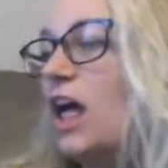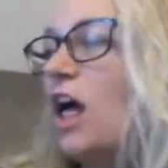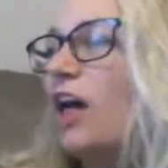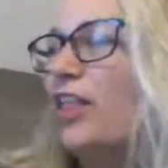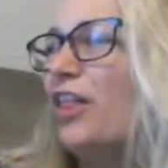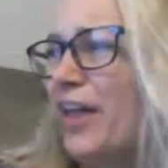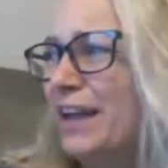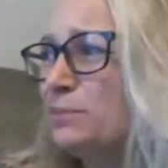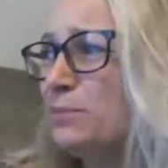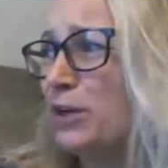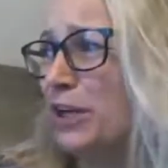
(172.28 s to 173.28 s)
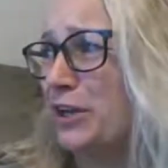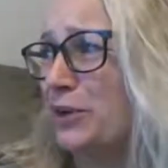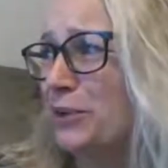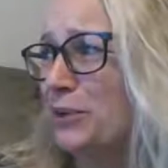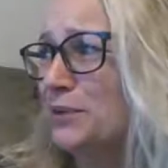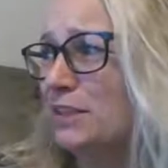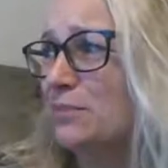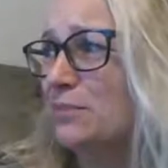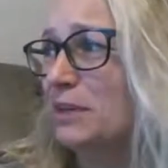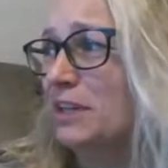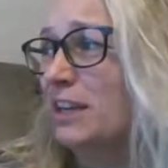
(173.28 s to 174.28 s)
That's pretty cool, said
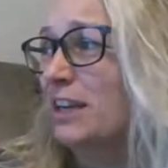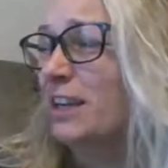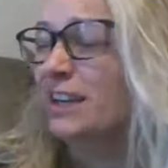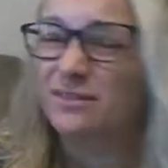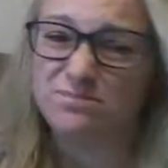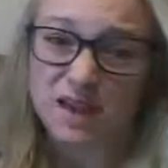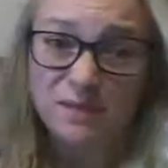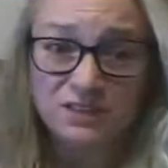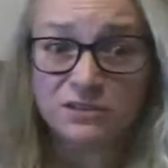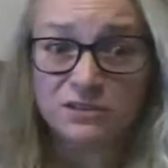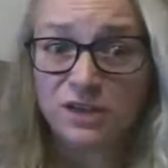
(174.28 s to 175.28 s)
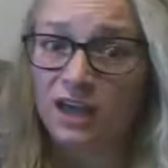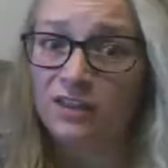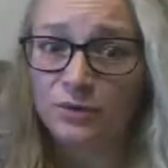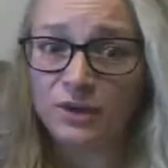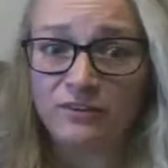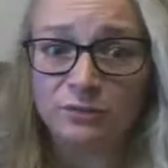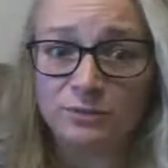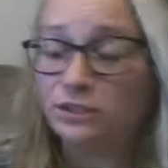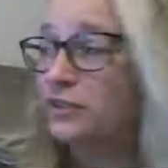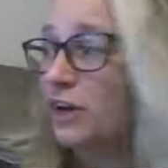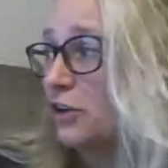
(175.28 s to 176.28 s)
Pete. Maybe it's okay that we have a blue
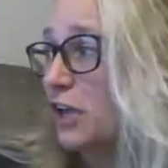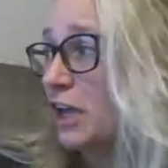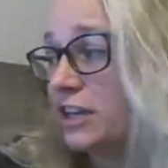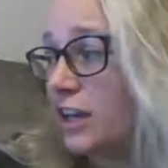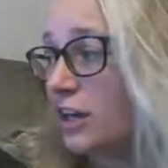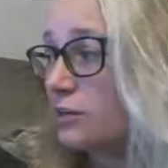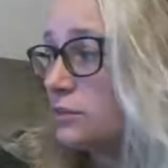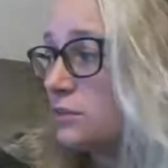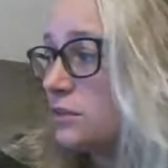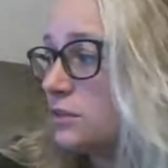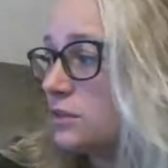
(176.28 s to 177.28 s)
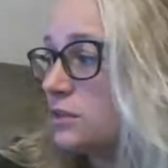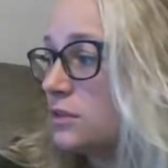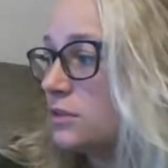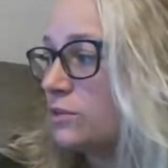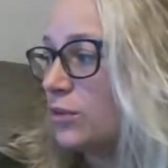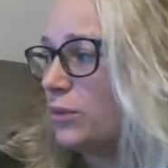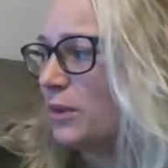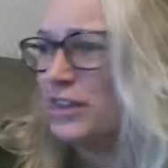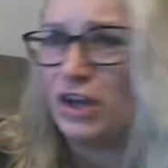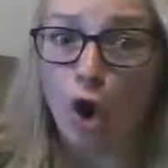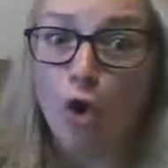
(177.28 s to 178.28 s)
volcano. We'll be
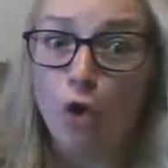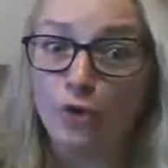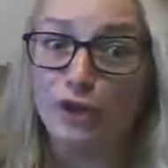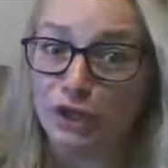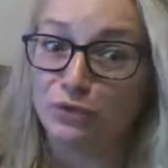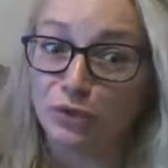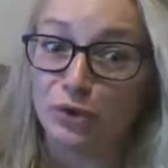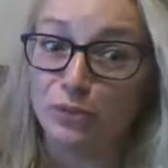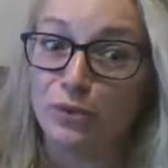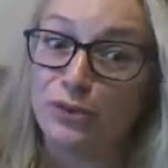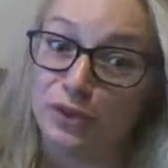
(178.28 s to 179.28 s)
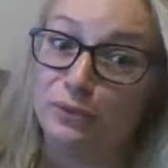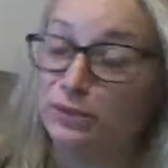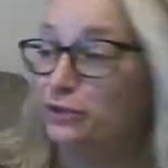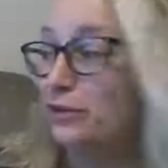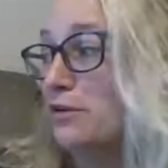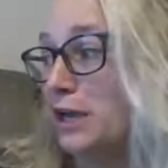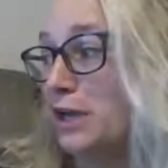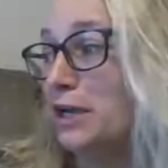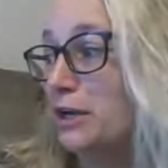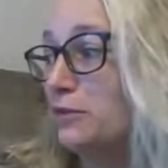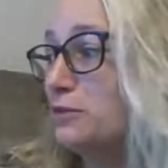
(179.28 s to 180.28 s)
the only group with a blue
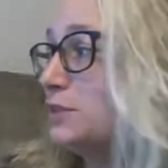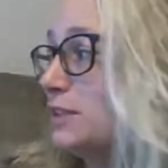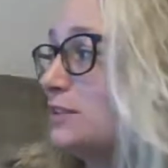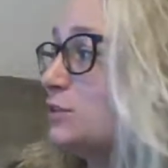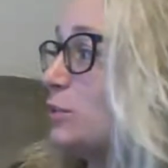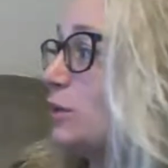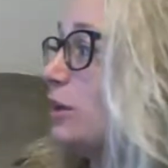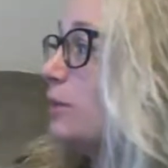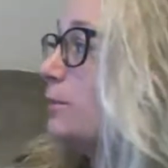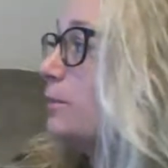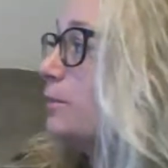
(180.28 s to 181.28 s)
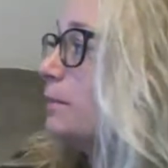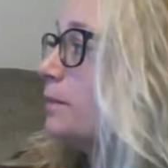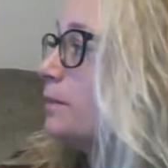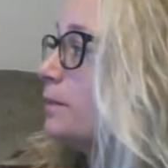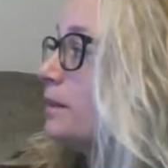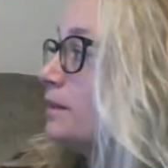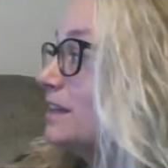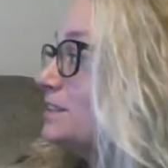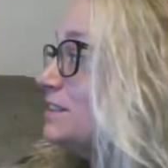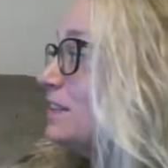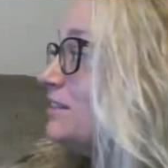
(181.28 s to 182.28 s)
volcano, says Squirrel. Let's
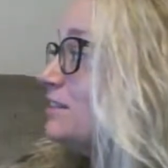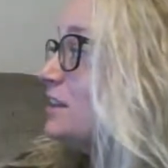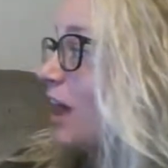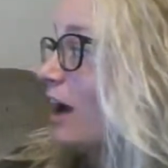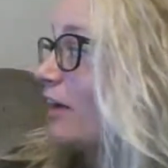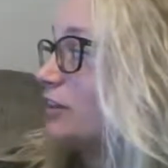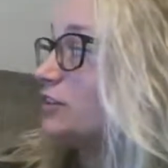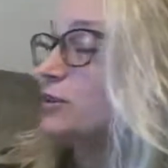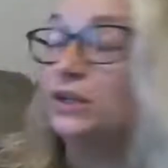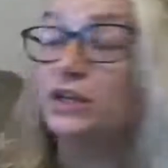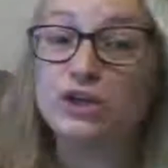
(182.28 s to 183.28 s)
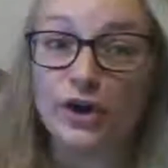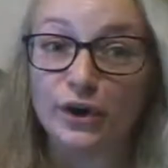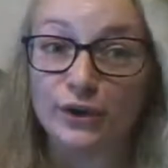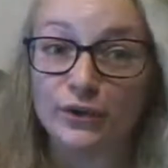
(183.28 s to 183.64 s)
test the lava so we know the